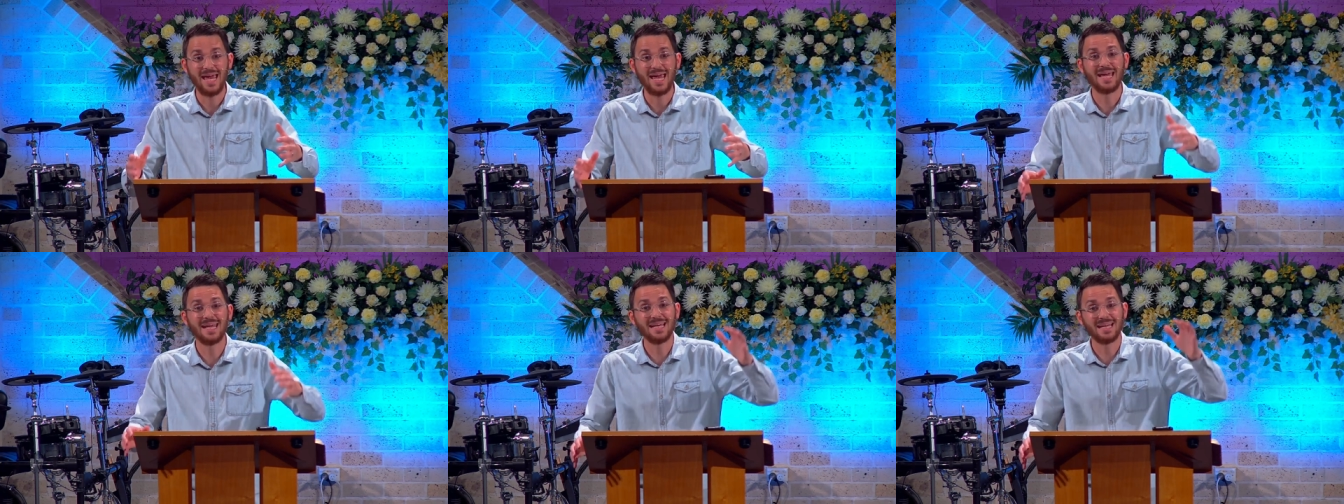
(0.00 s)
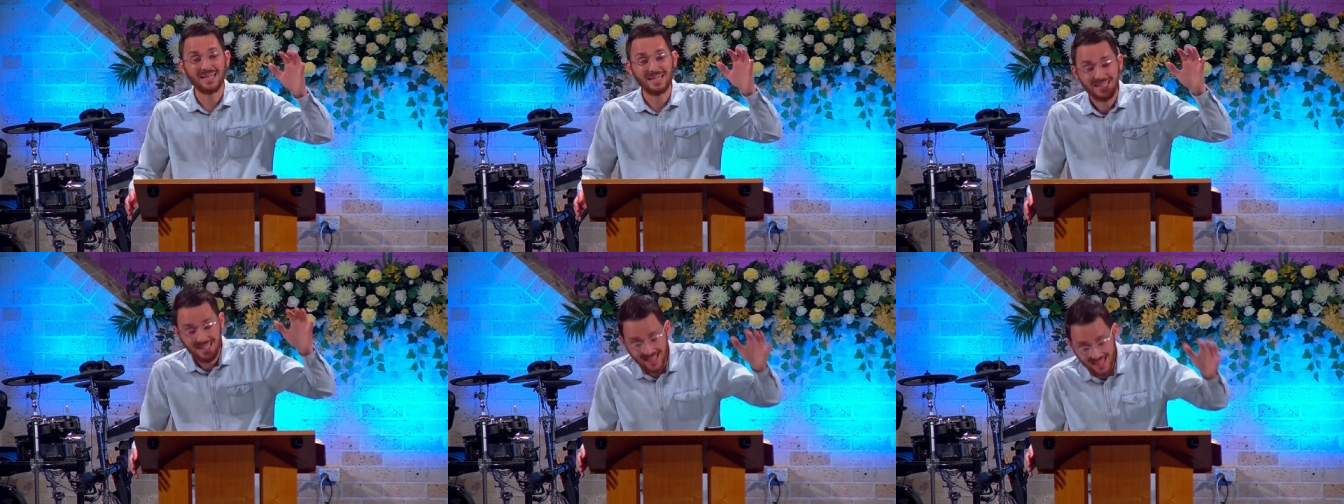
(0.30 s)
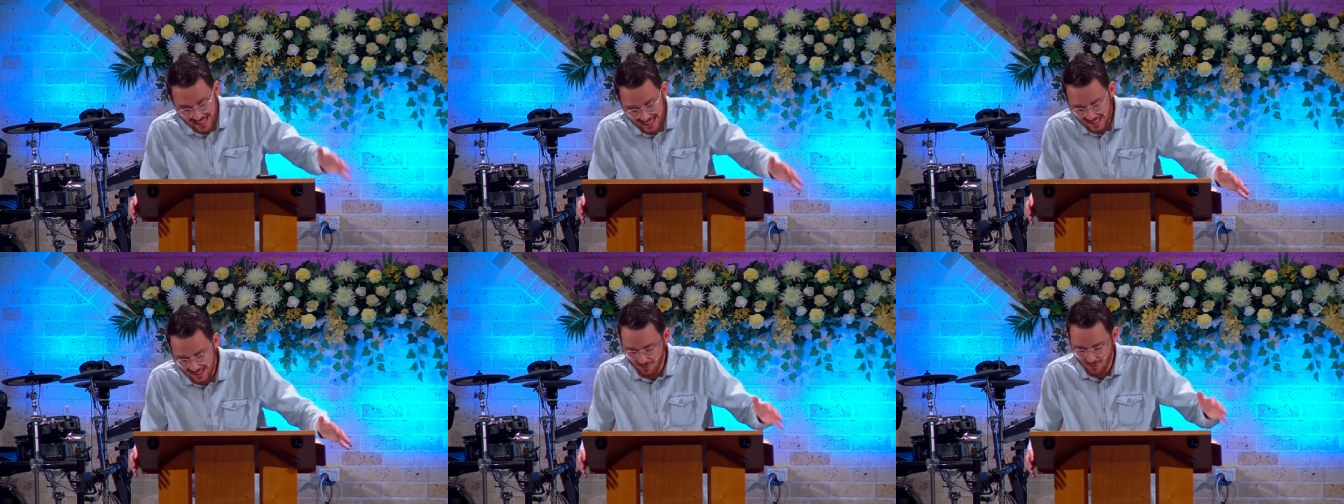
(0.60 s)
And it
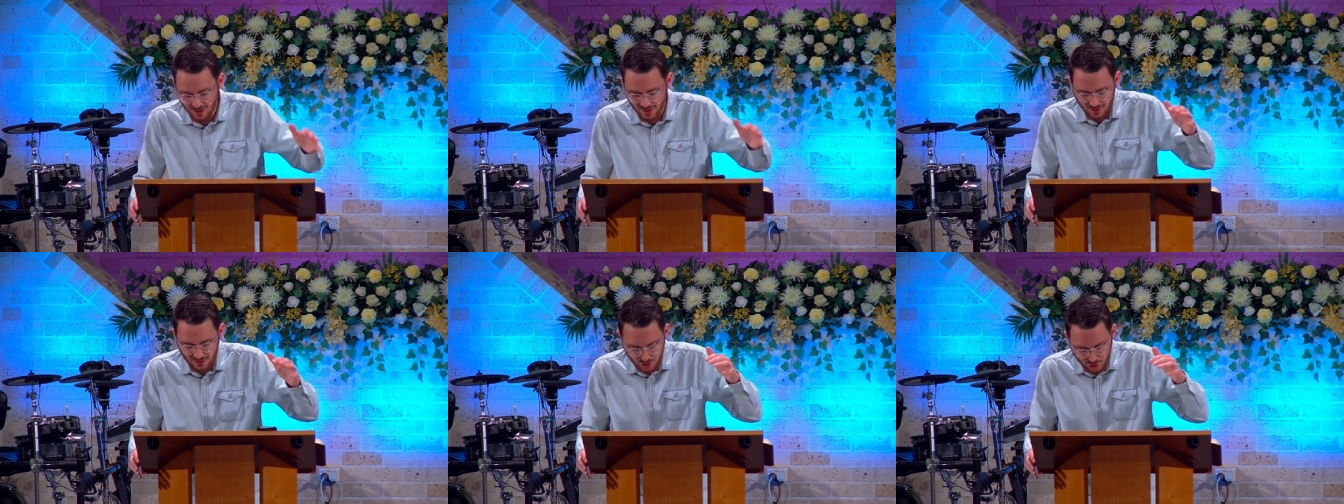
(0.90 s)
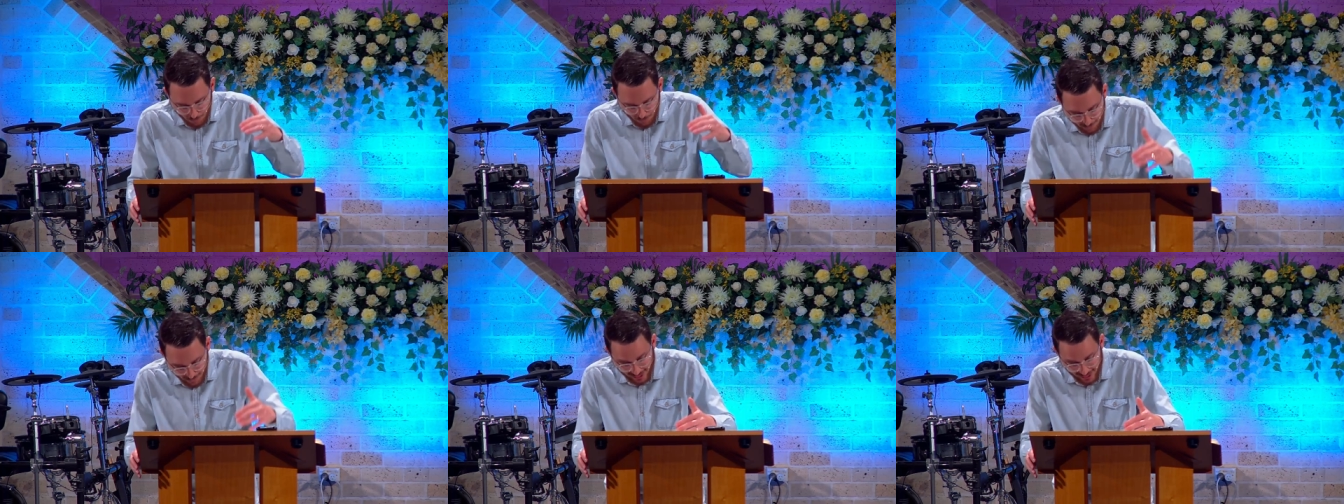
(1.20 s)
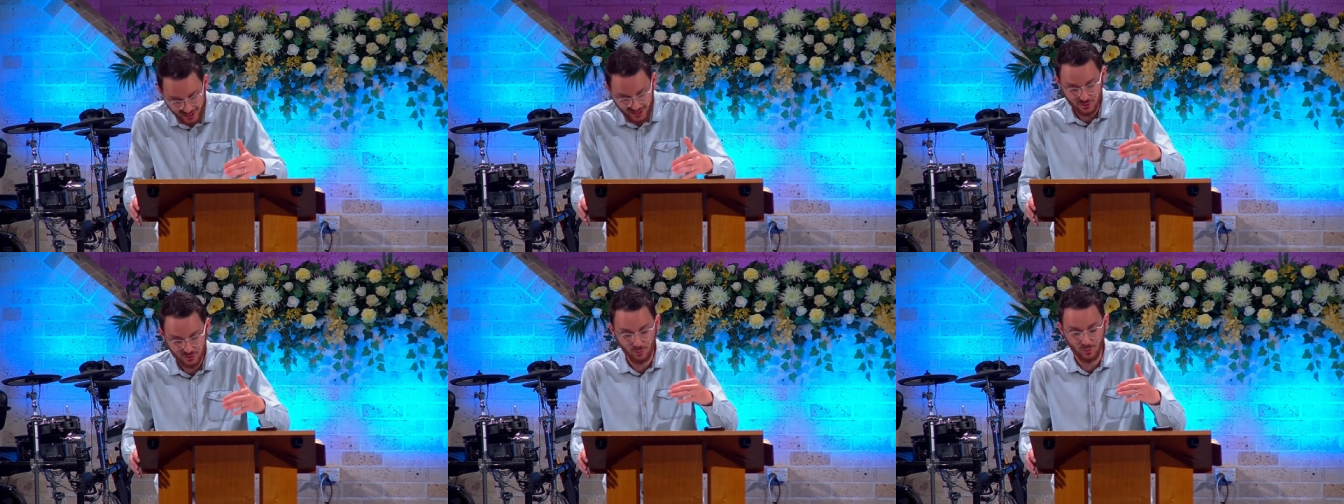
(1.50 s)
came to
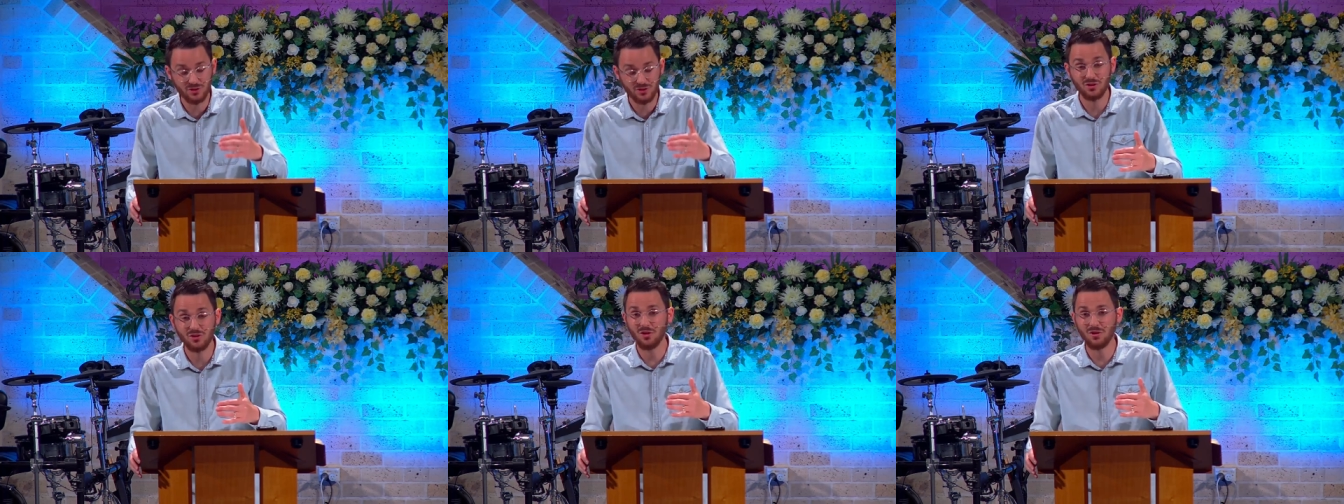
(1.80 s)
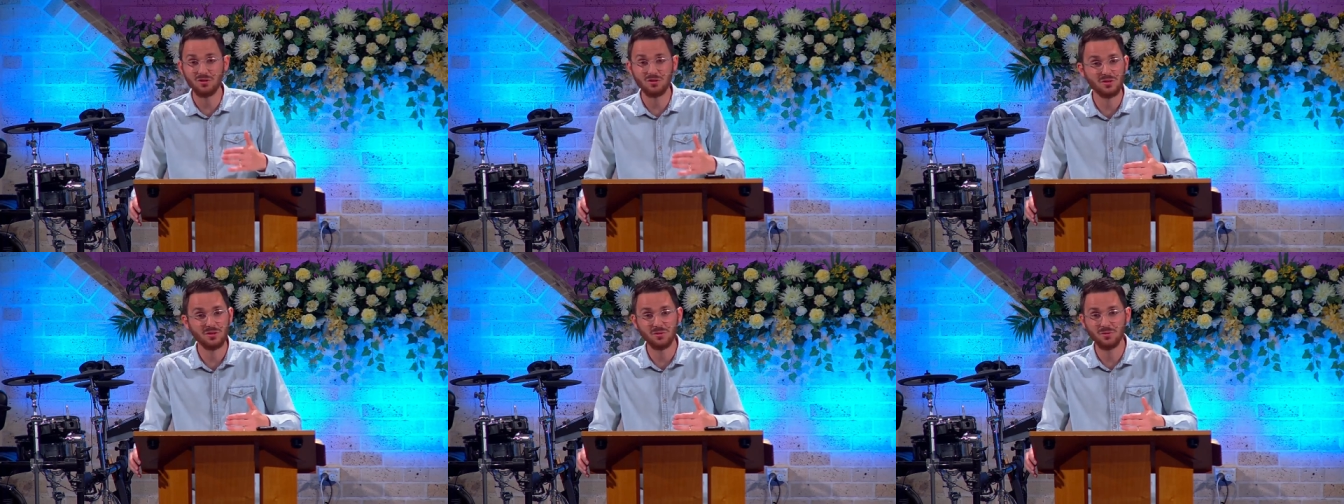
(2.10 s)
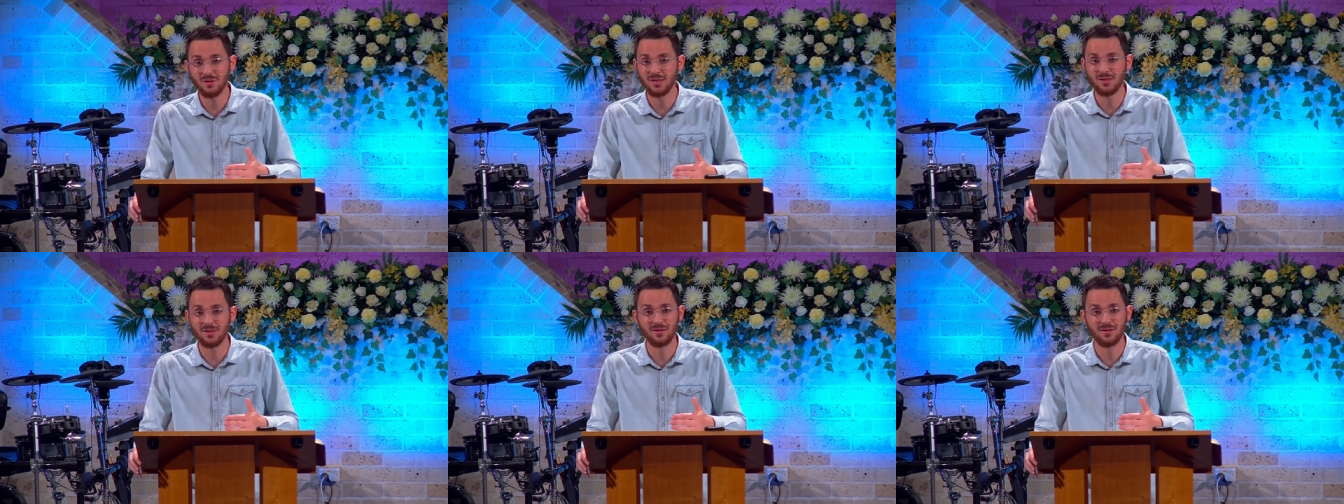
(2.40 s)
pass. What's God
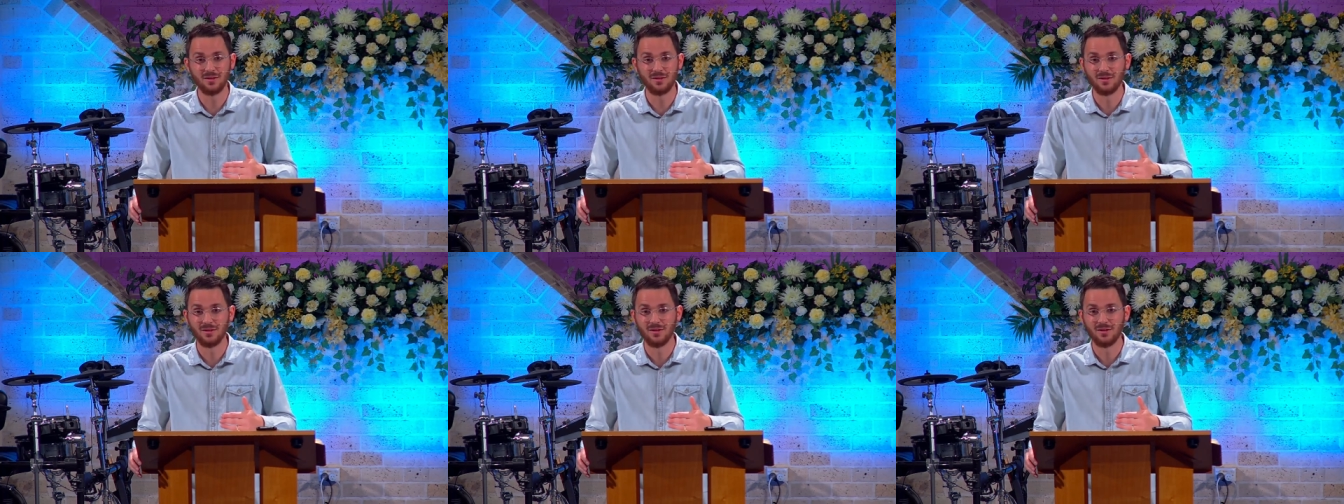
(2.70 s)
doing?